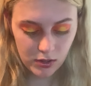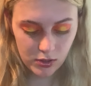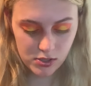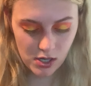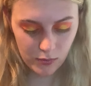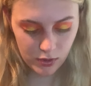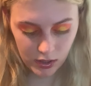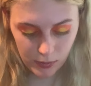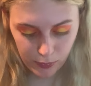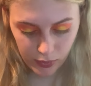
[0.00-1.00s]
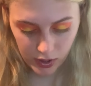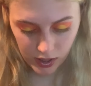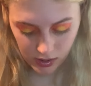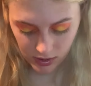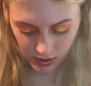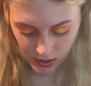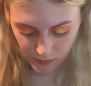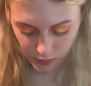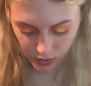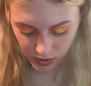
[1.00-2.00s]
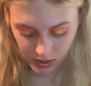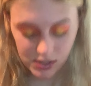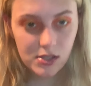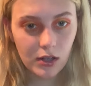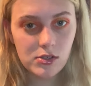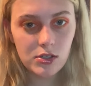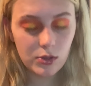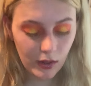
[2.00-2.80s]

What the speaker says: There's not really a brand that I really like stuck to.